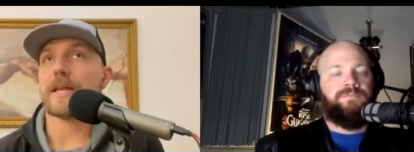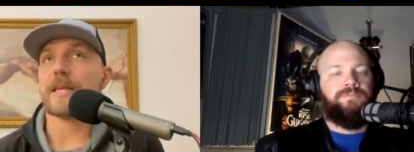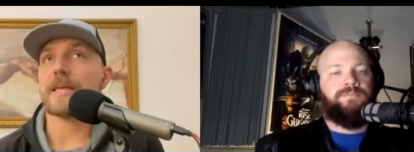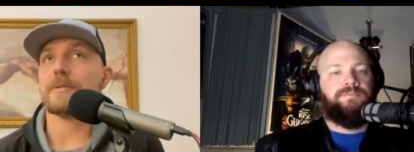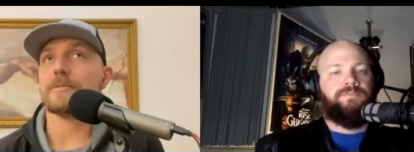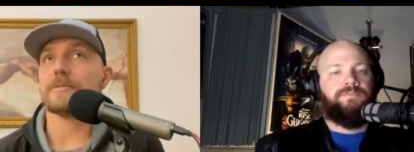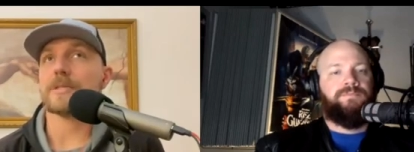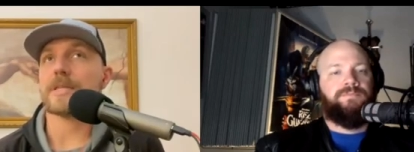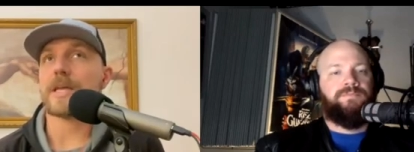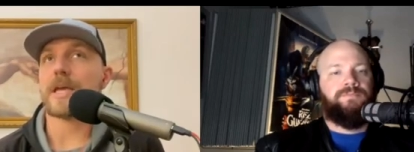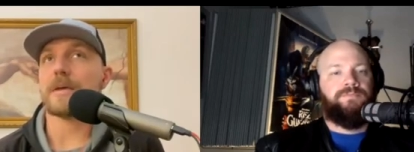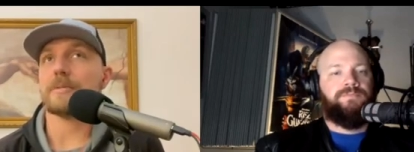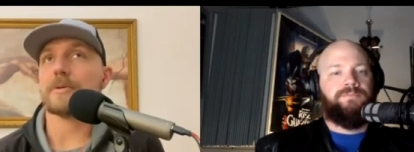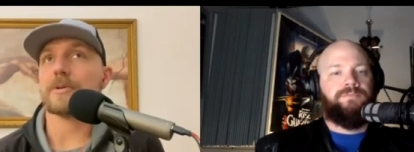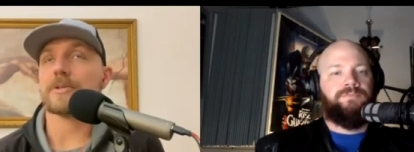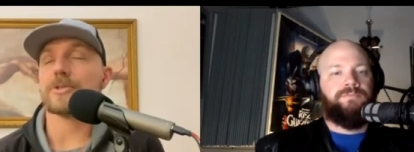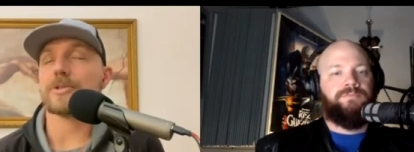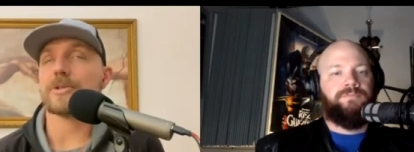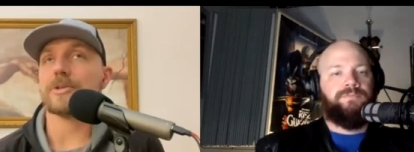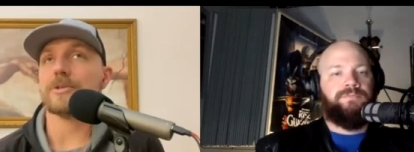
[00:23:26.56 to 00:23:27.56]
Speaker 1: he was
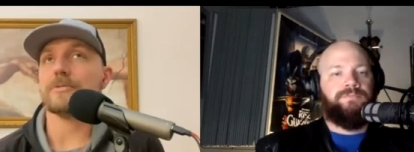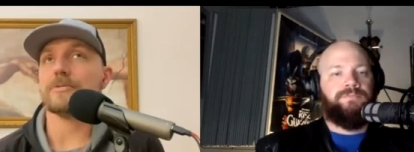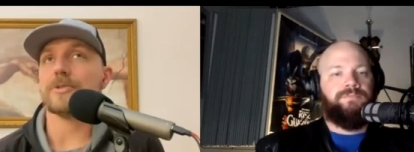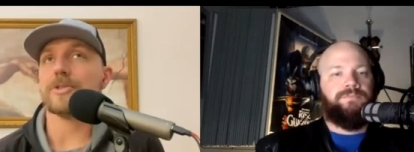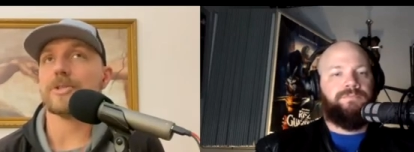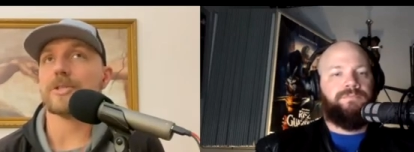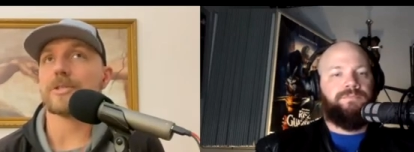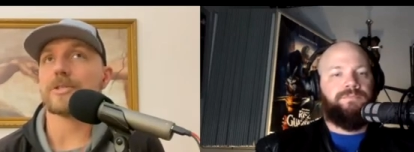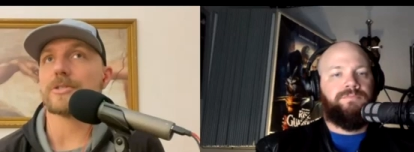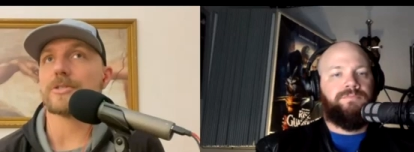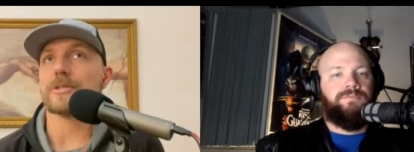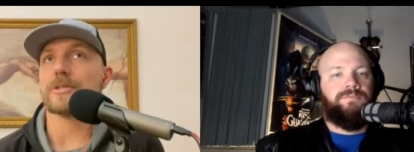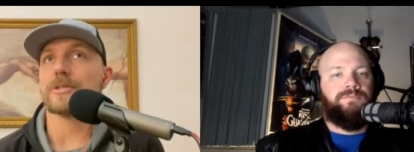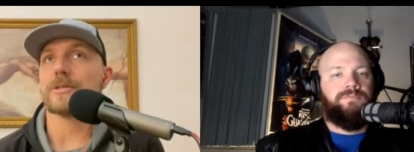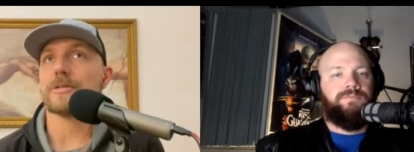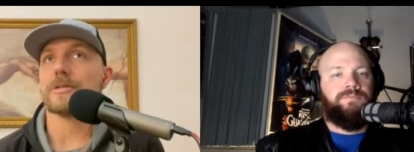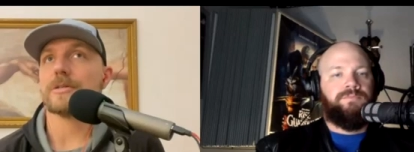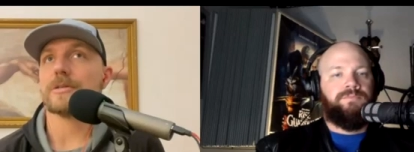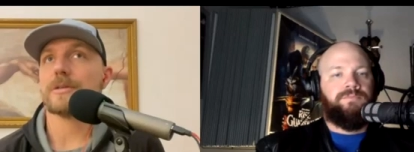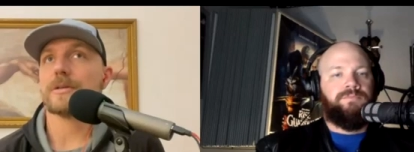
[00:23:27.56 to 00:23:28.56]
able to just
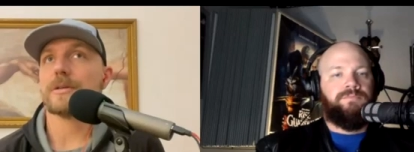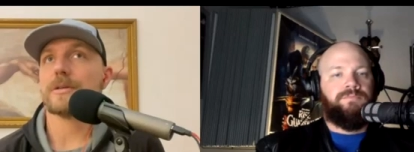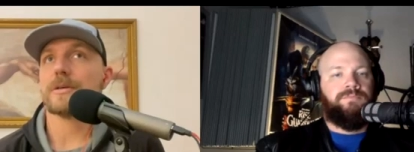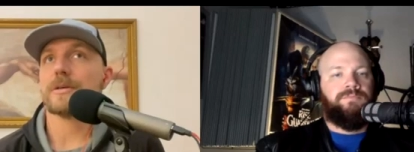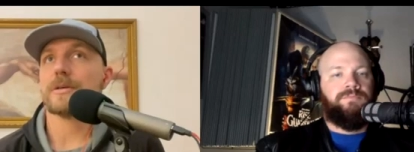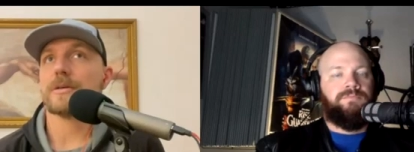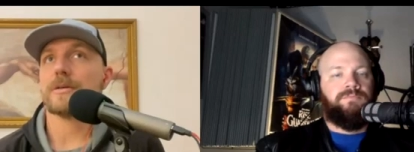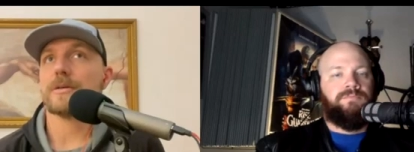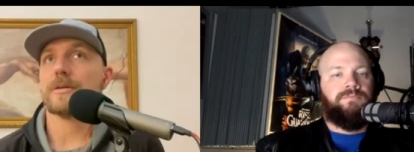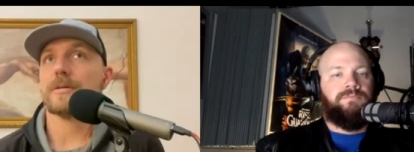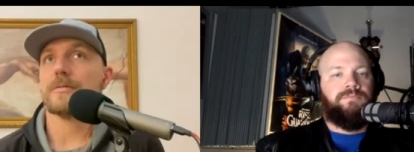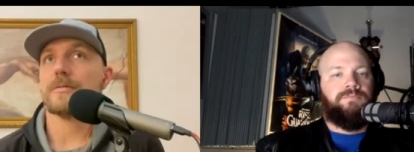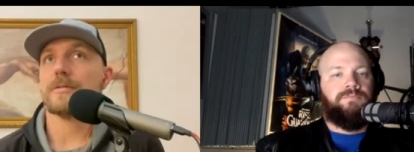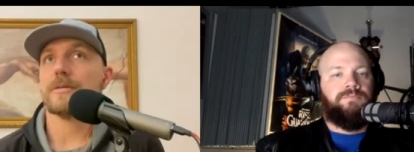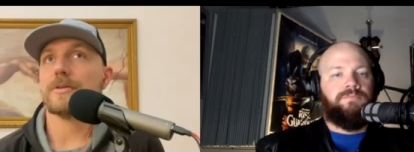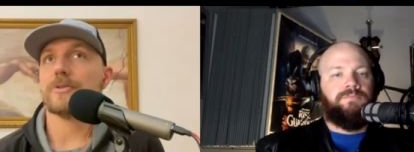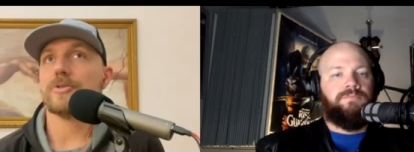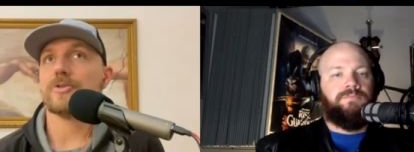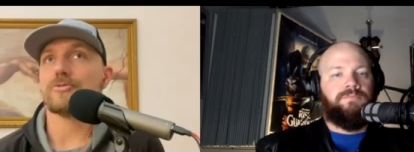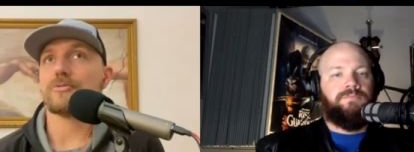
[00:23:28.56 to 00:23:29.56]

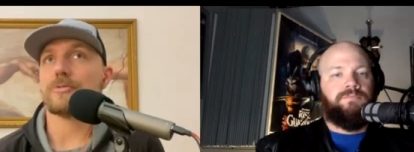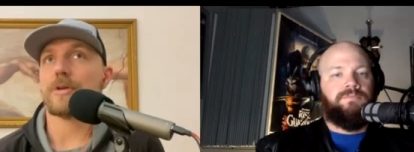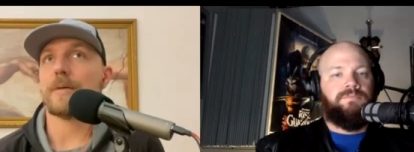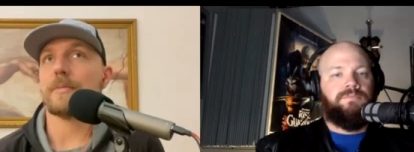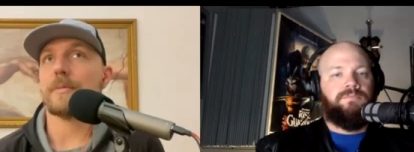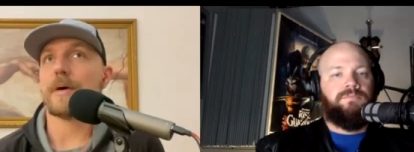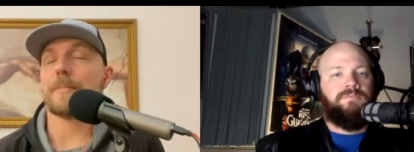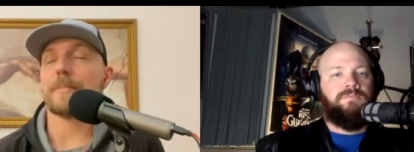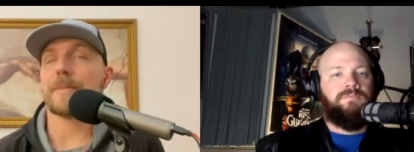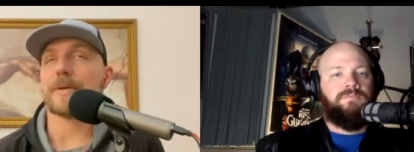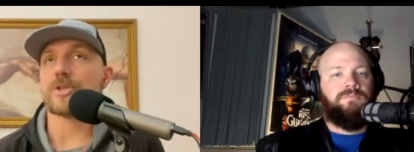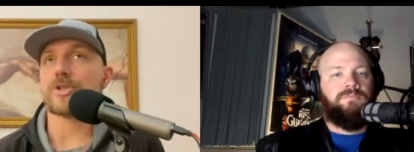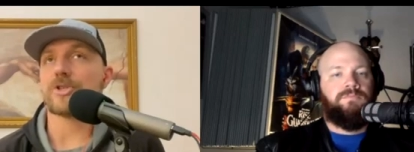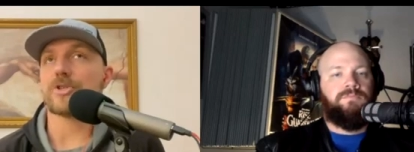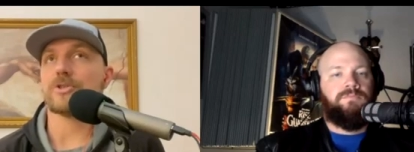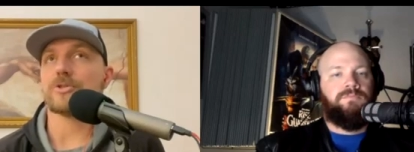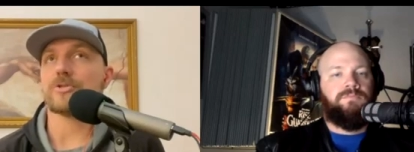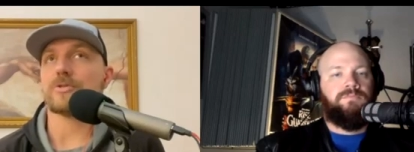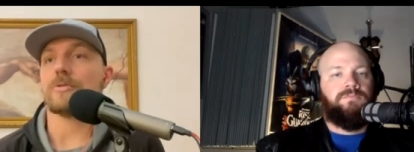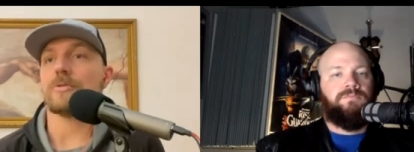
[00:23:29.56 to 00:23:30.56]
drum up a
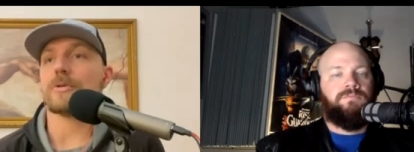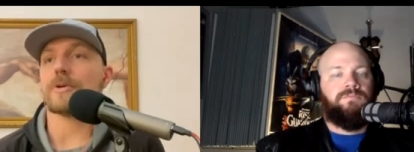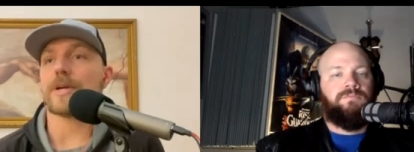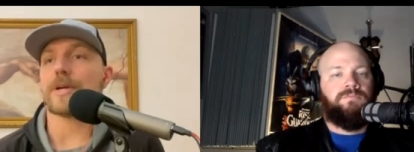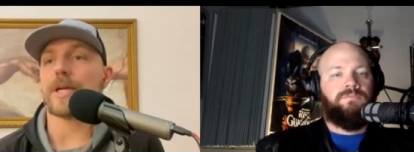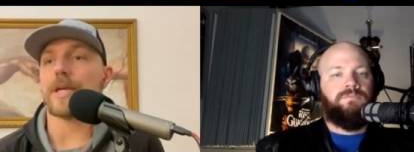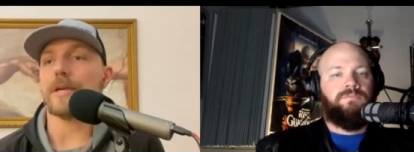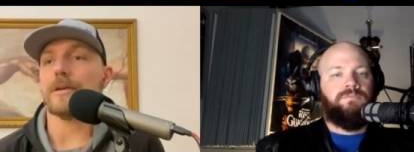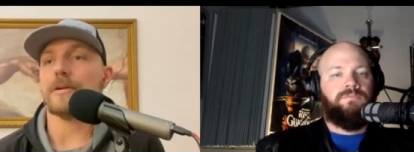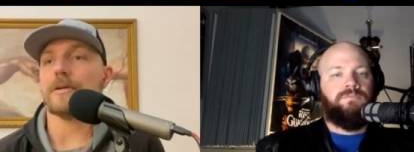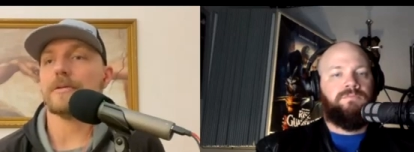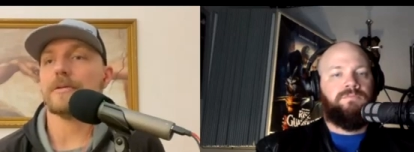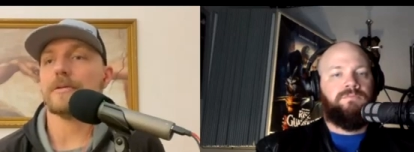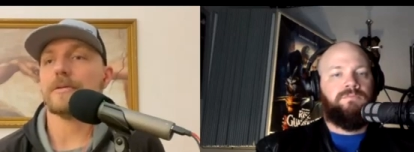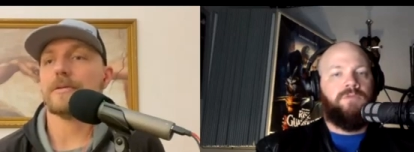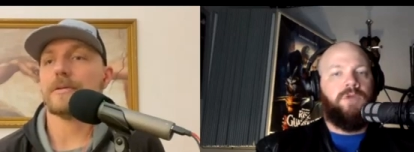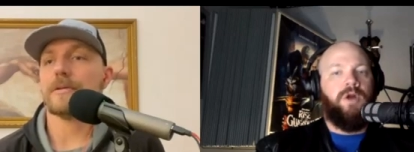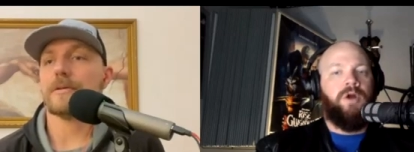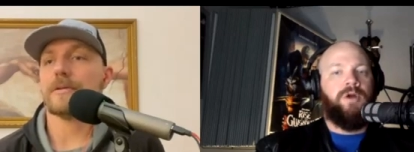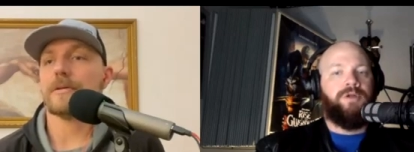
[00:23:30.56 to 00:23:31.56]
story
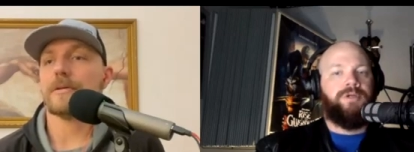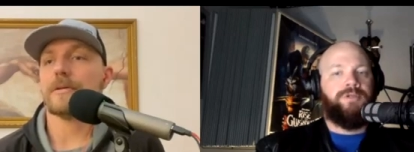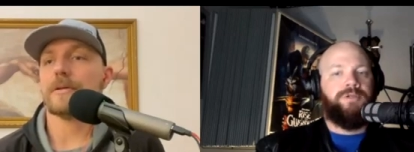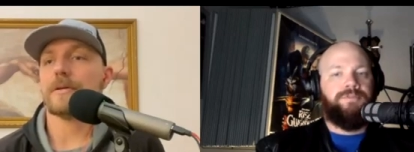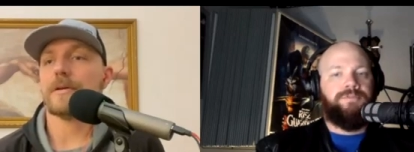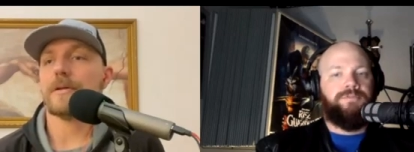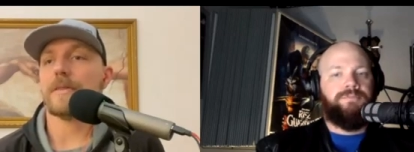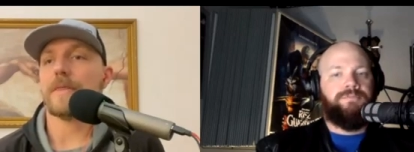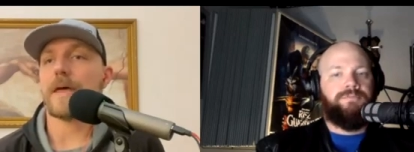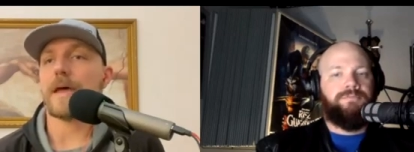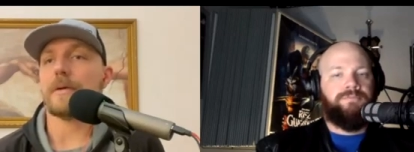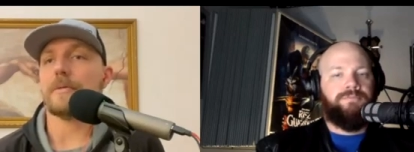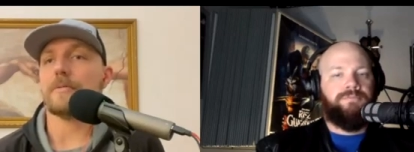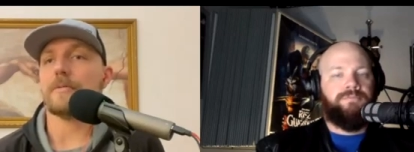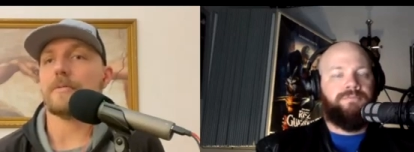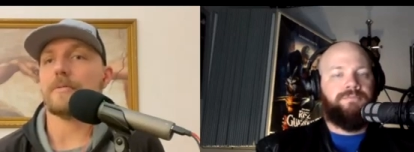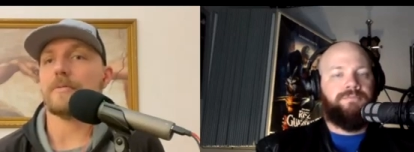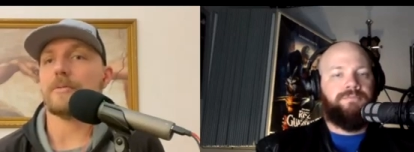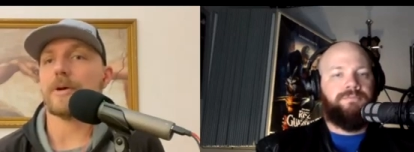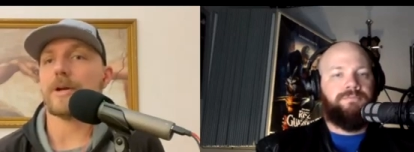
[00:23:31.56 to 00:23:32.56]
art that
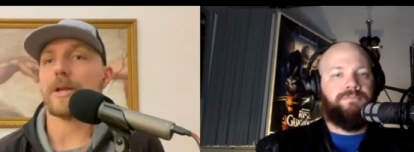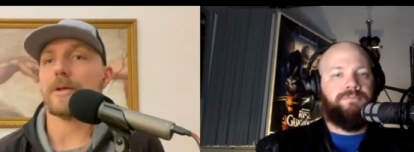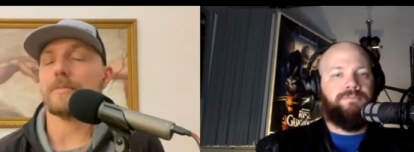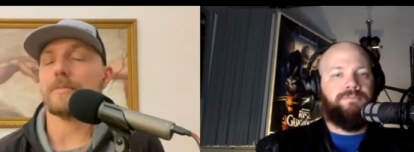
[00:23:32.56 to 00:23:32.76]
would